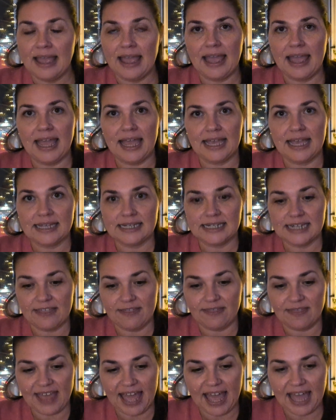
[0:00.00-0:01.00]
And
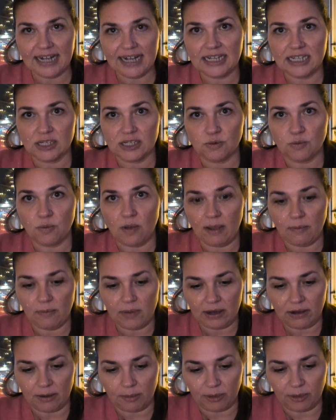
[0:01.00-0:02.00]
that is what
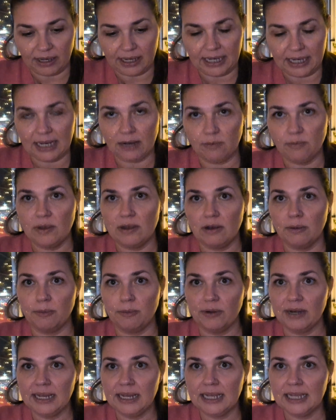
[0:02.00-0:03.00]
we are bringing in. We are
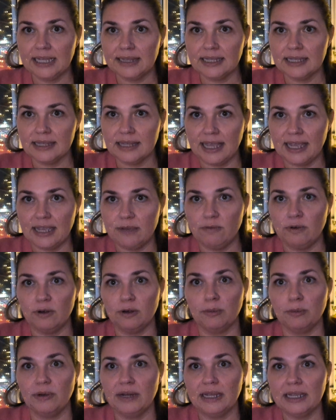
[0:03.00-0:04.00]
bringing in the light. We
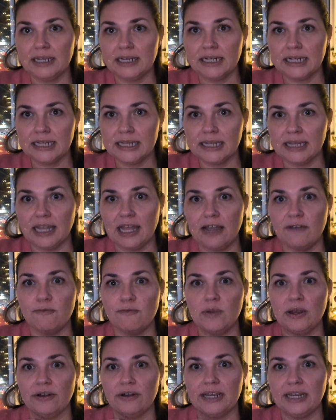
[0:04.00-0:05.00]
are bringing in the love.
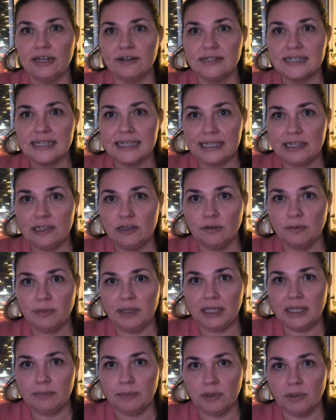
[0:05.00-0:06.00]
We are here to heal
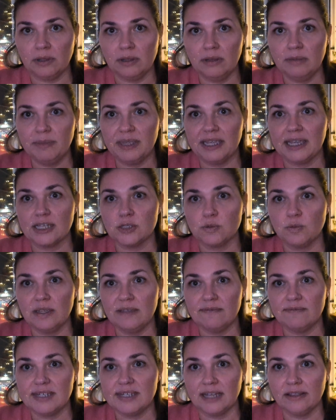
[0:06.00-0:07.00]
people because we
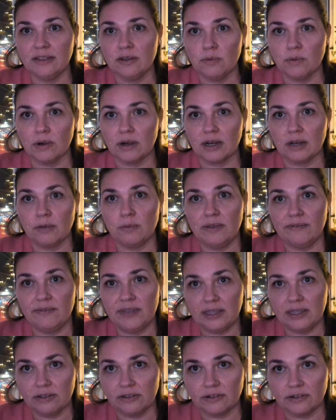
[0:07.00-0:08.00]
have done the work and we've
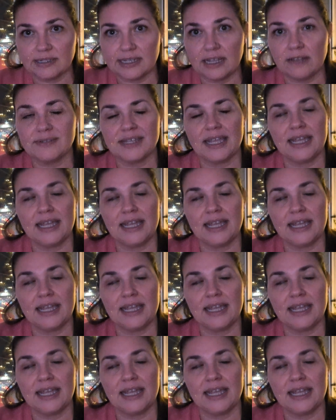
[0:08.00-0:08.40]
healed ourselves.